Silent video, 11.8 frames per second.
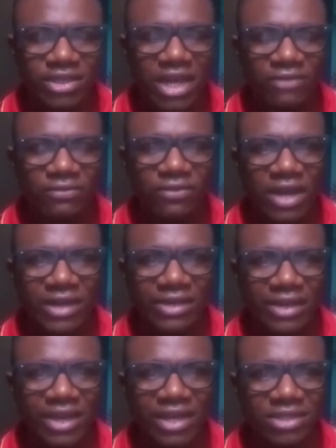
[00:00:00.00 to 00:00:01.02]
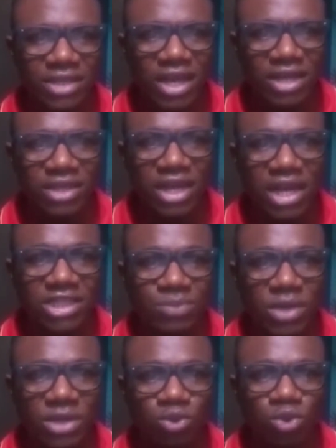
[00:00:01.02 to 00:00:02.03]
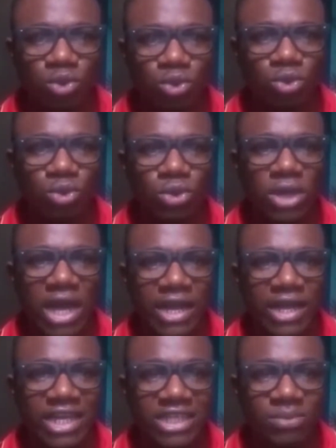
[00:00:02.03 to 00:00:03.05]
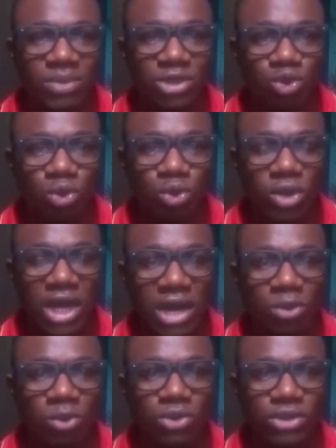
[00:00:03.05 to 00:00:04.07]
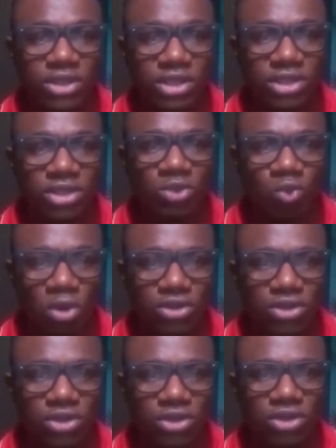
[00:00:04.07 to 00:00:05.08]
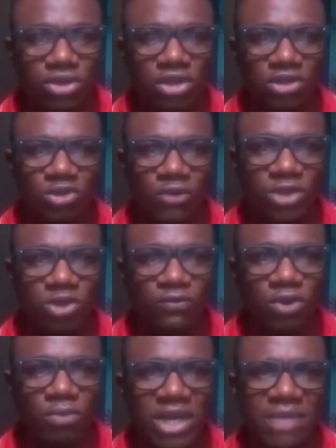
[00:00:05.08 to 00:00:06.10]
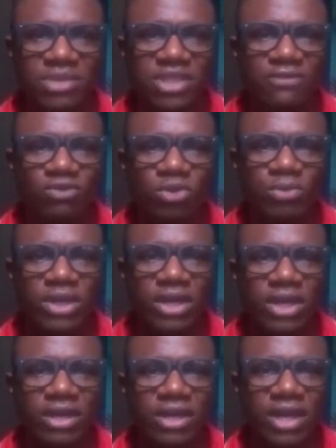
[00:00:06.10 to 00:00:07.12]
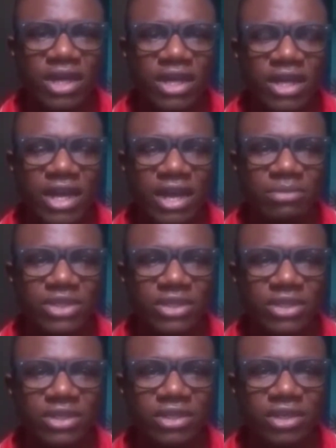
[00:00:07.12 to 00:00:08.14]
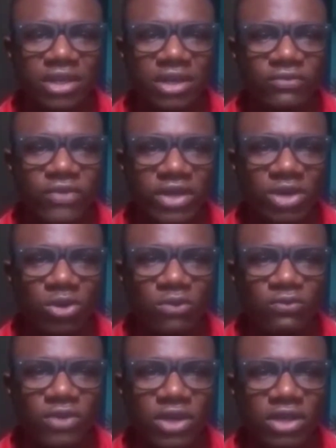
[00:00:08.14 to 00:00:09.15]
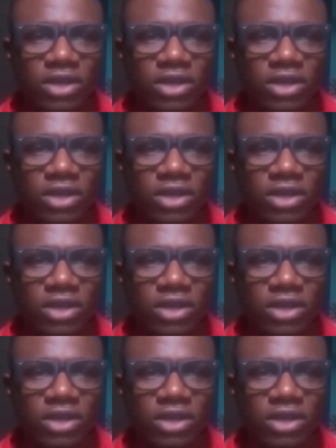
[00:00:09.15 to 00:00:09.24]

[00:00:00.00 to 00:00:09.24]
down and relax as I explain to you how this works. So first of all, my name is Kevin Obina. I am the founder of